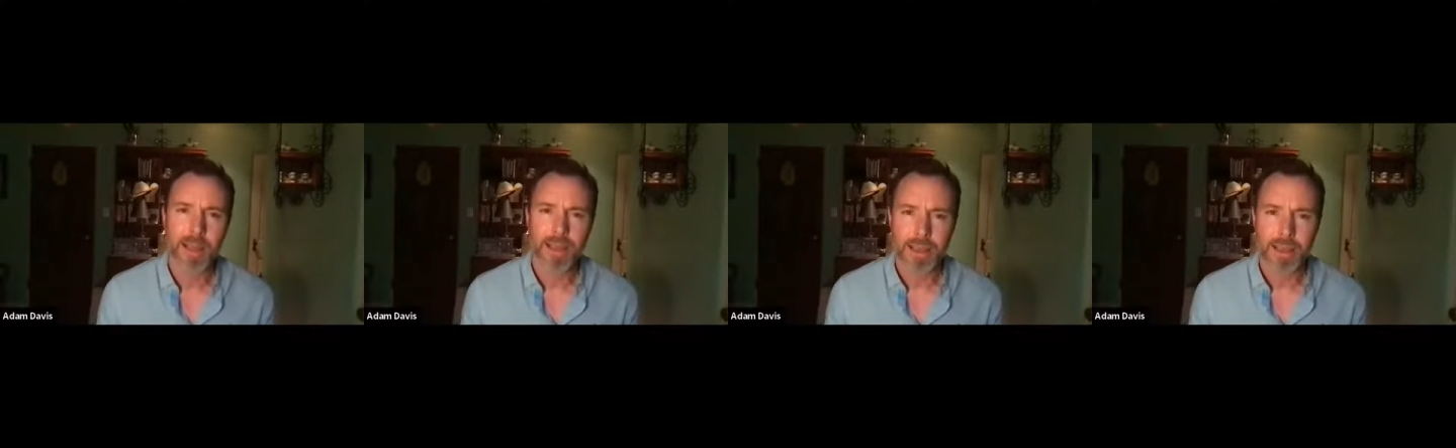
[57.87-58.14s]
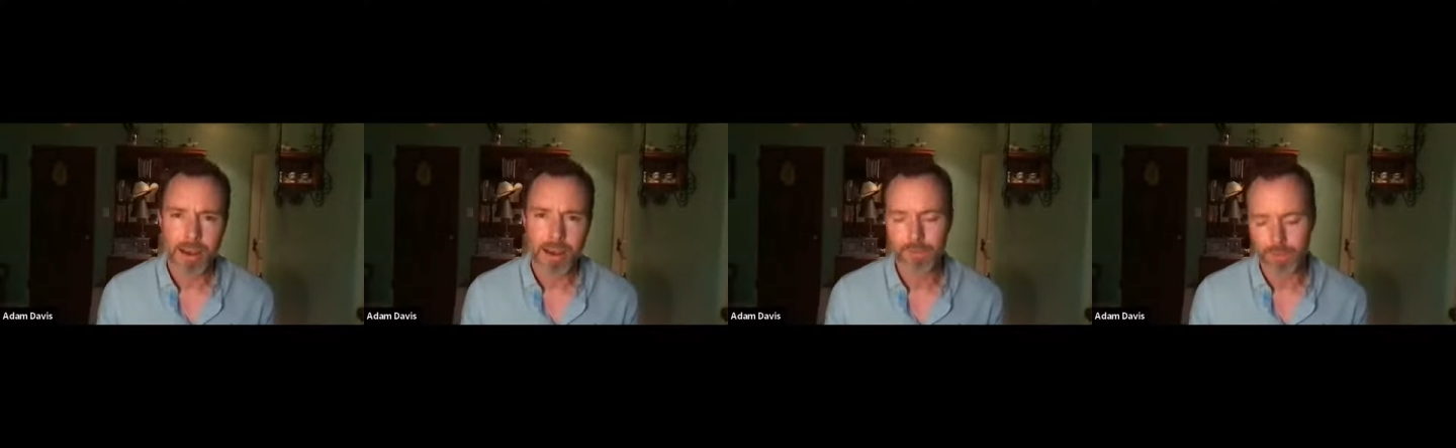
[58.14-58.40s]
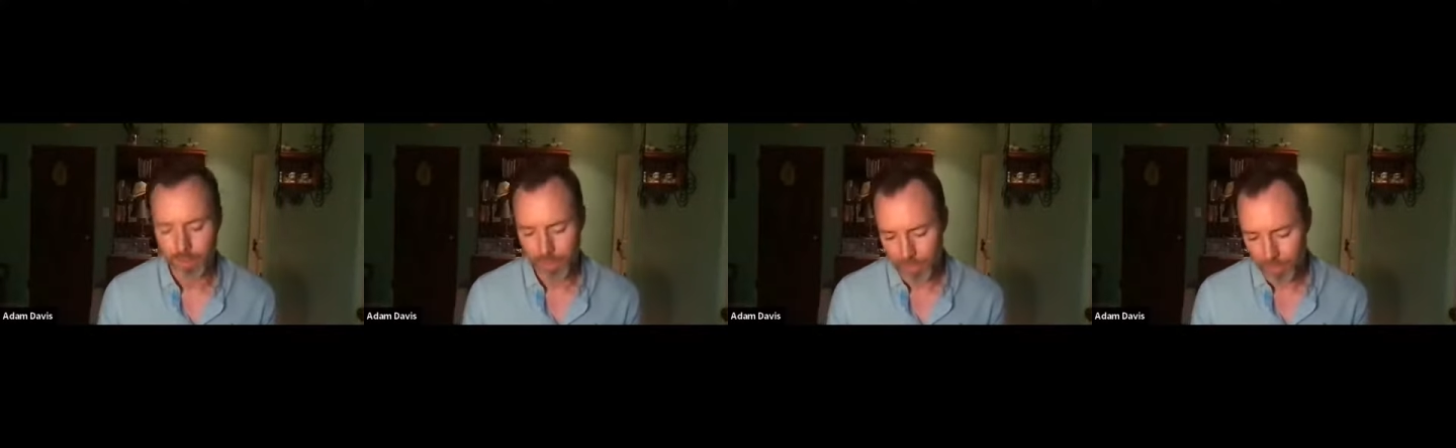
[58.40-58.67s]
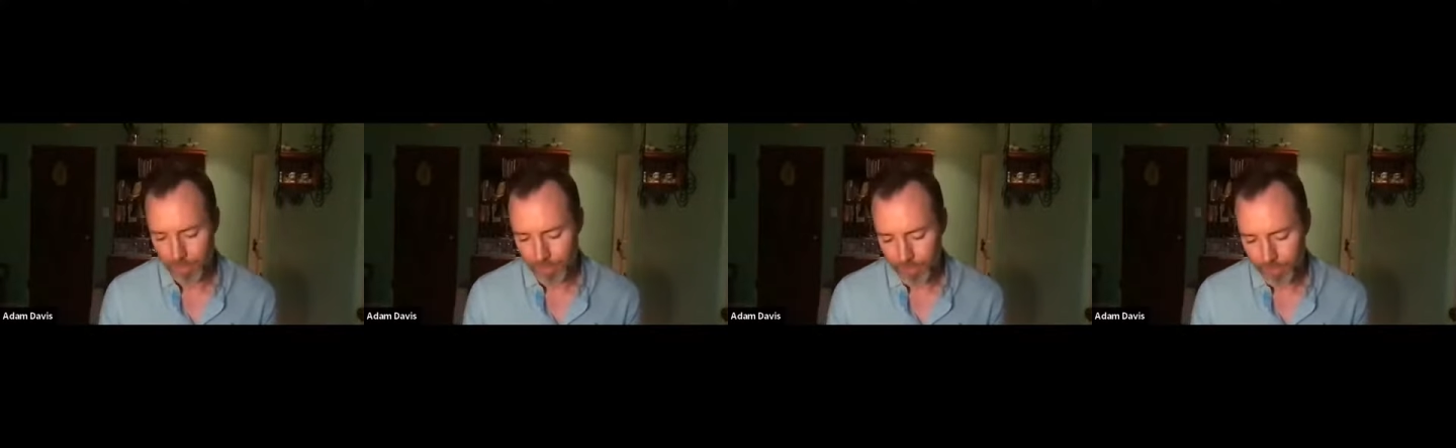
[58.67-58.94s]
careful
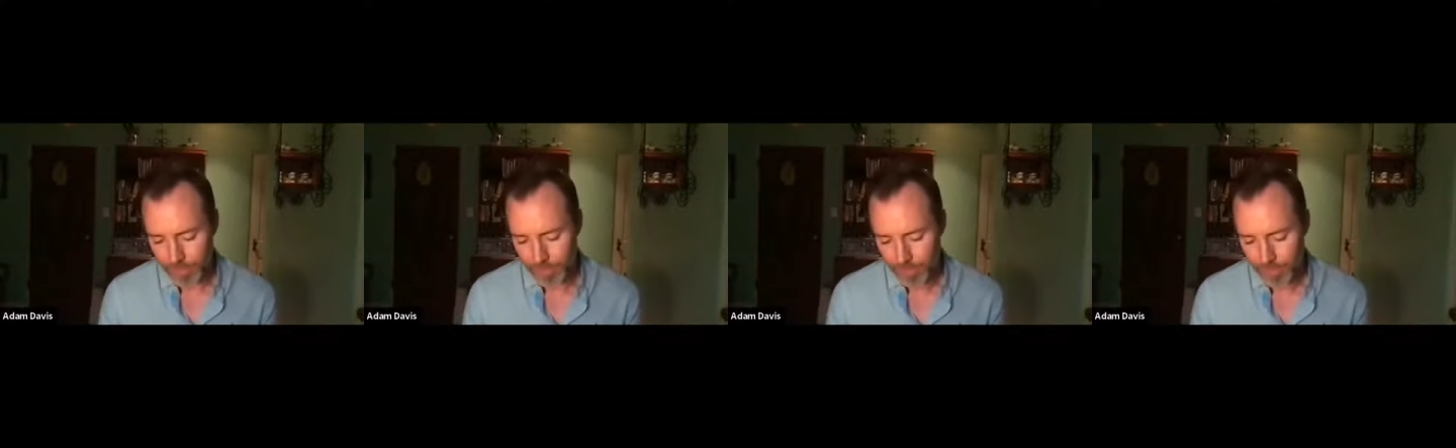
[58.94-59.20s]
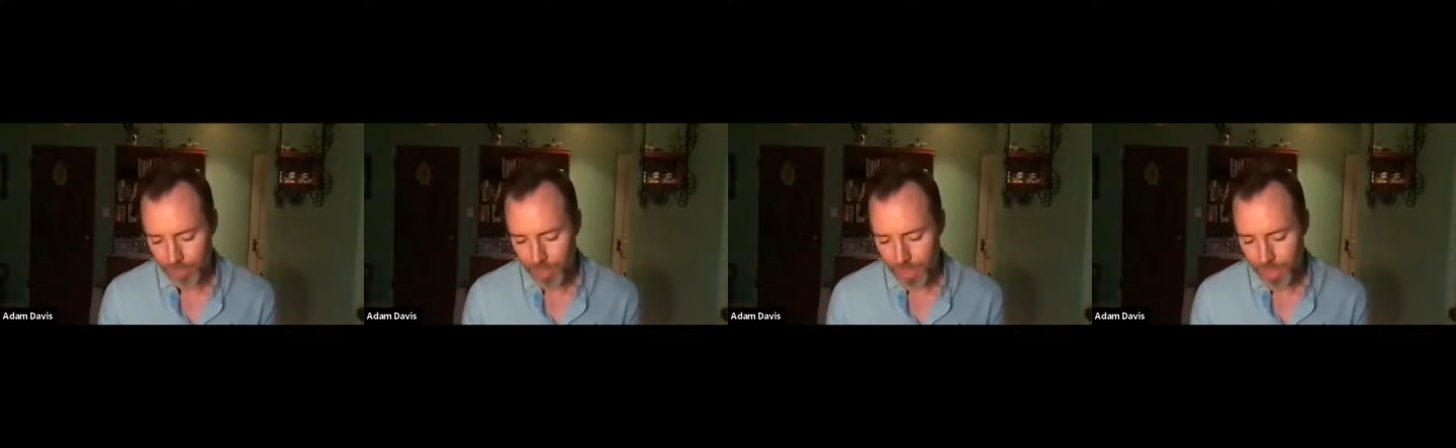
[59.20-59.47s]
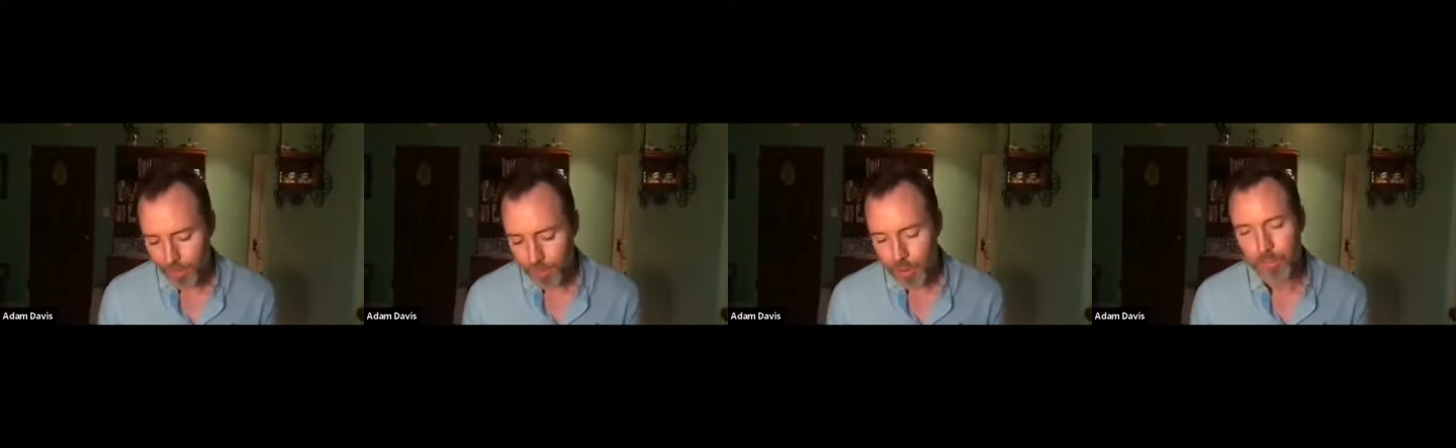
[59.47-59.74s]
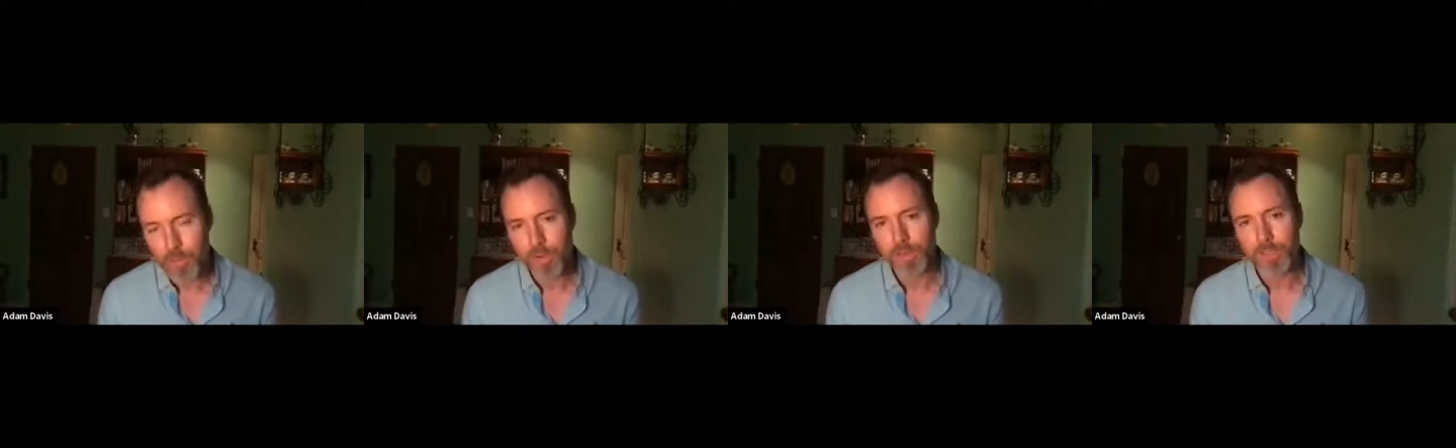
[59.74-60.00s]
English, who
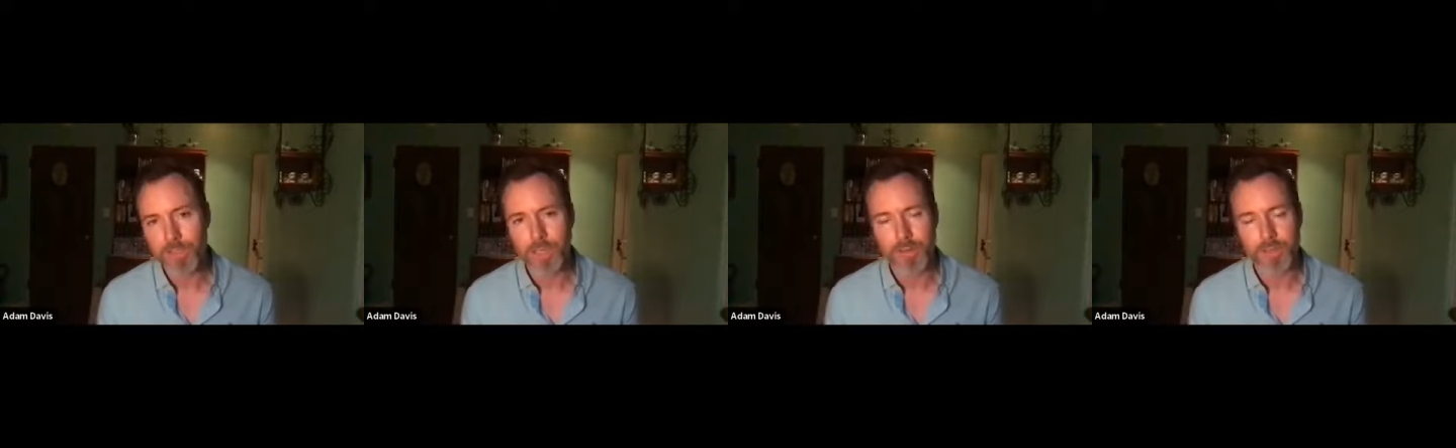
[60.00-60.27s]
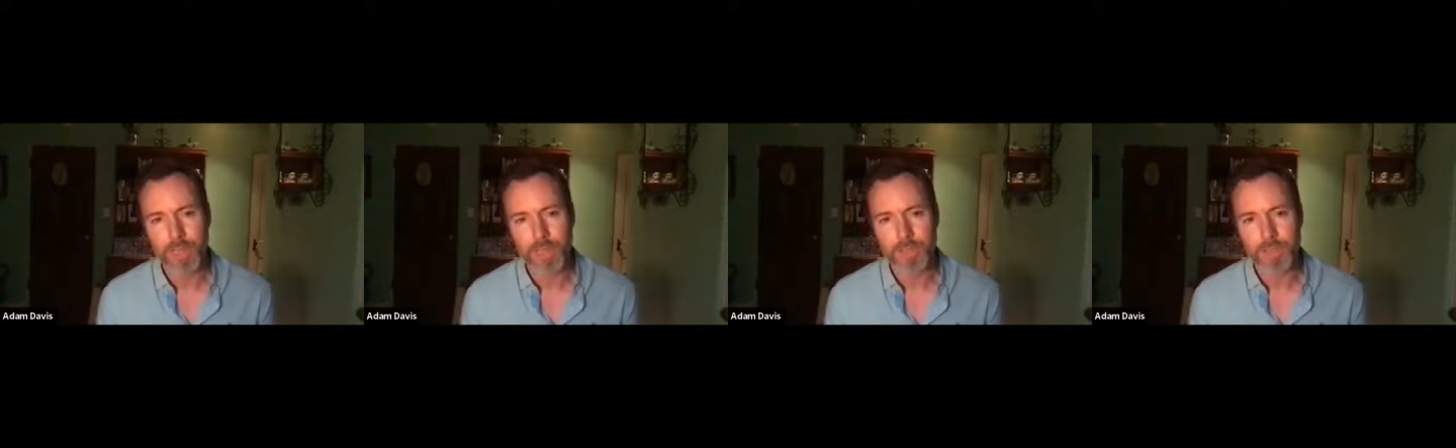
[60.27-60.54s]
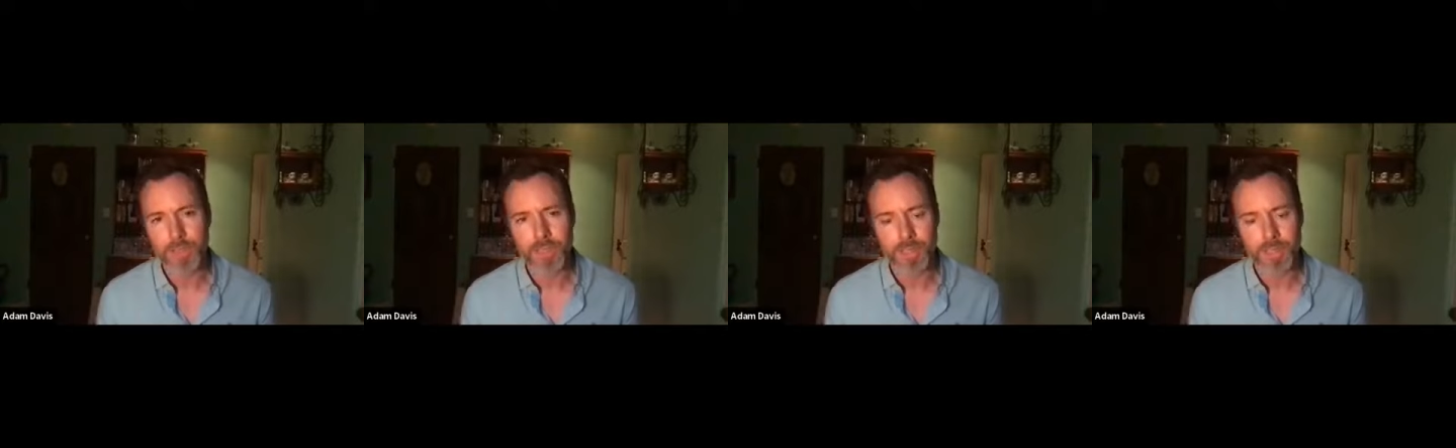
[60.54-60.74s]
smoke cigarettes